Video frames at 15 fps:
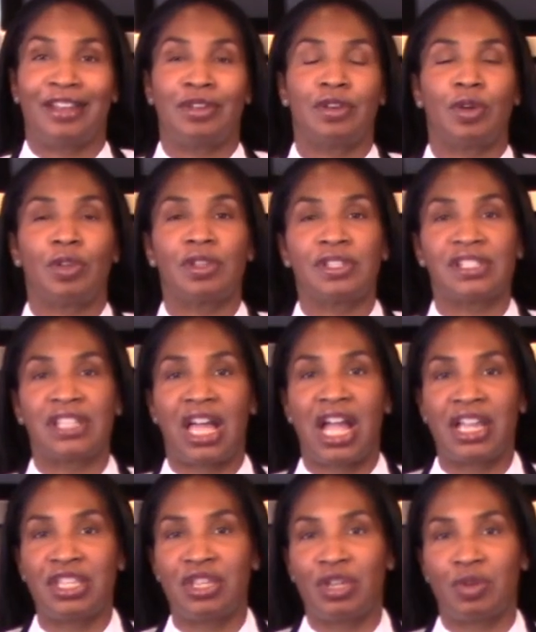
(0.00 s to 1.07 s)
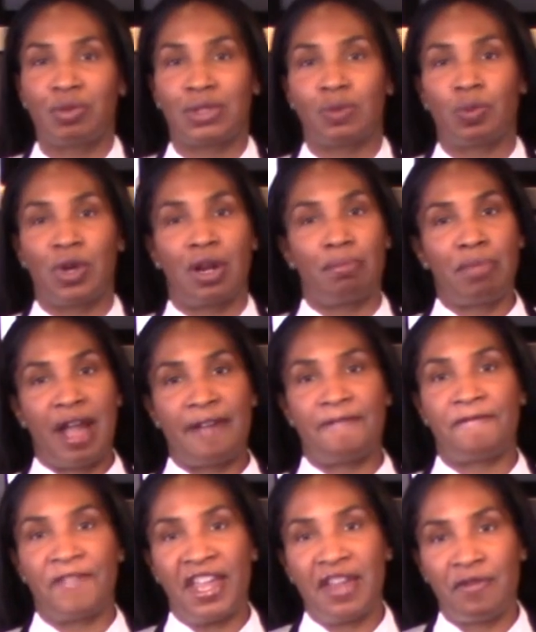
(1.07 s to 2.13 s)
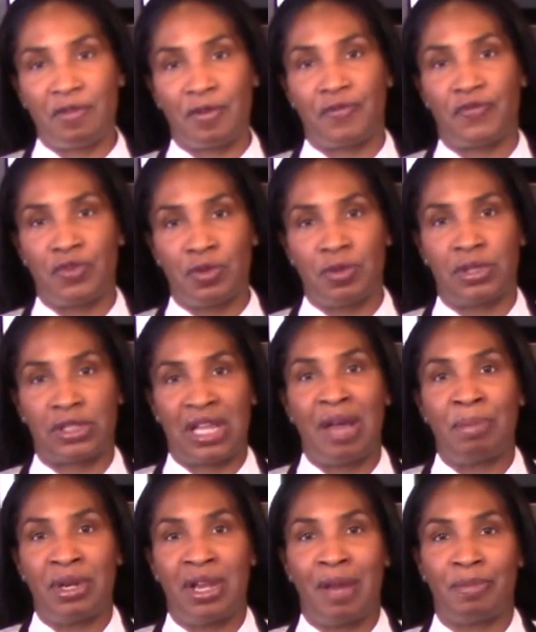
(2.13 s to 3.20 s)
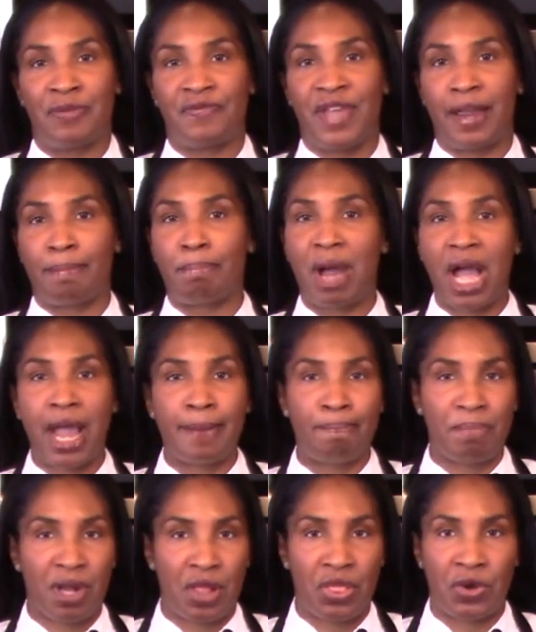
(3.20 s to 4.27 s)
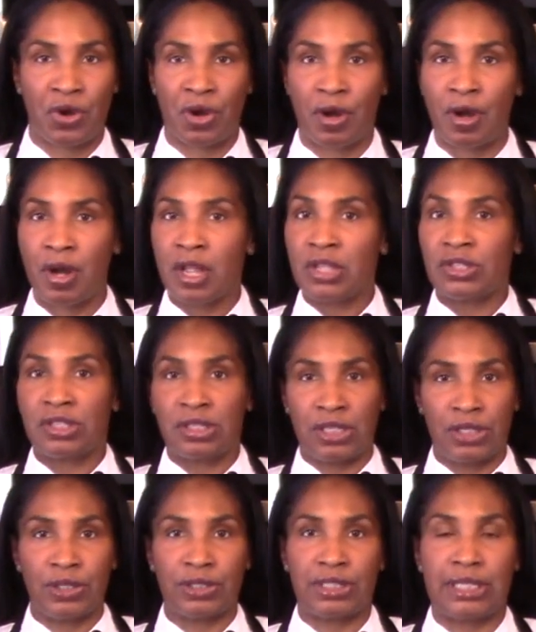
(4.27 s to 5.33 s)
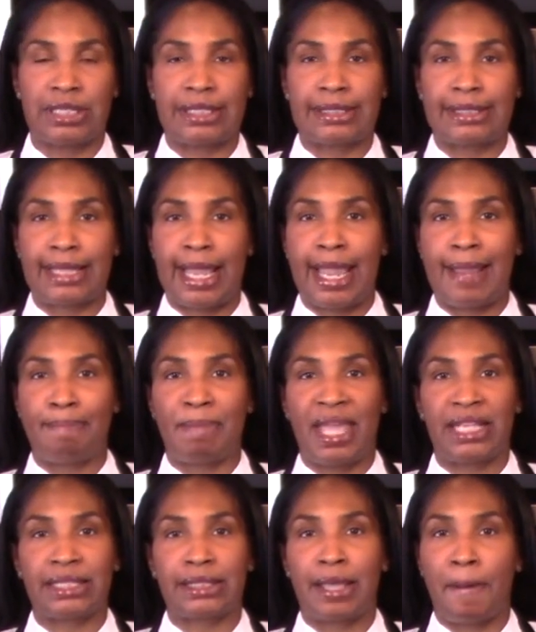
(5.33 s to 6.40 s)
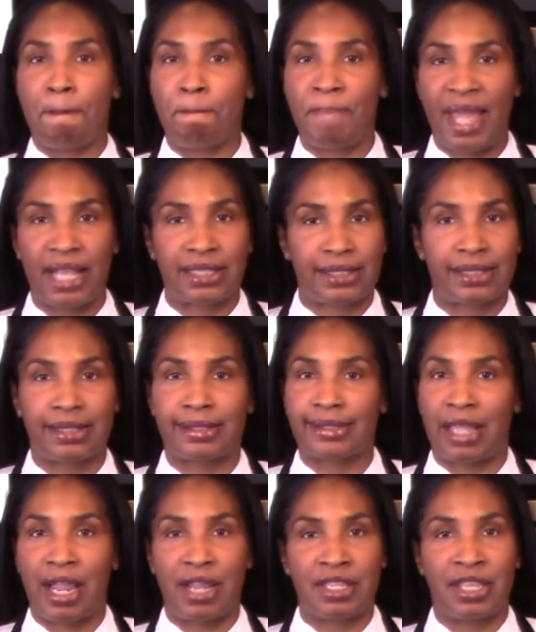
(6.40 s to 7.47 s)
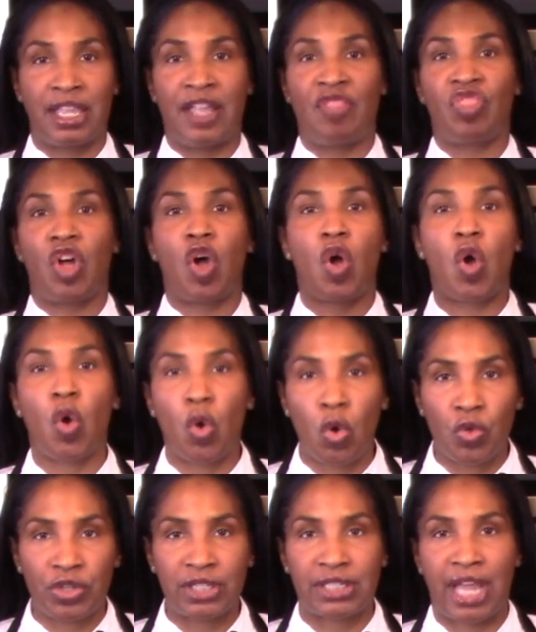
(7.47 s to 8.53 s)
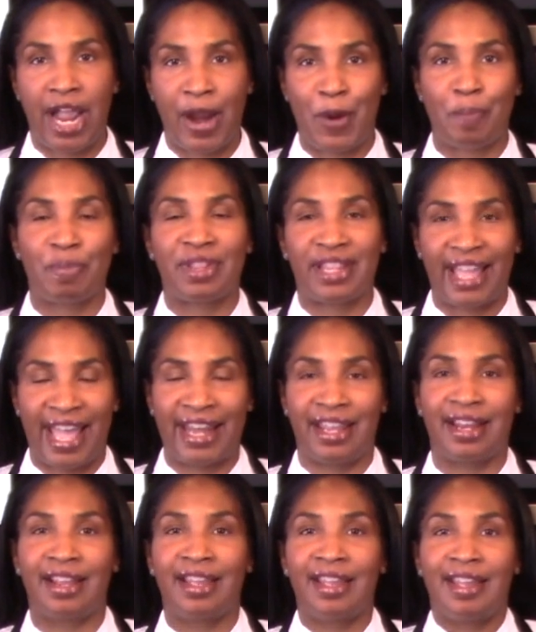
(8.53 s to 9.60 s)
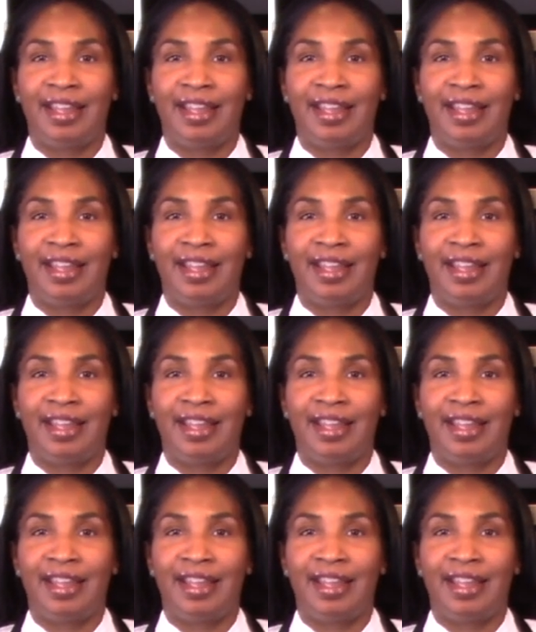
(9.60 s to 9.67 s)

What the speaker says: You know, lasagna was one of my favorite foods coming up. In fact, my mother still to this day makes the best lasagna in the whole entire planet.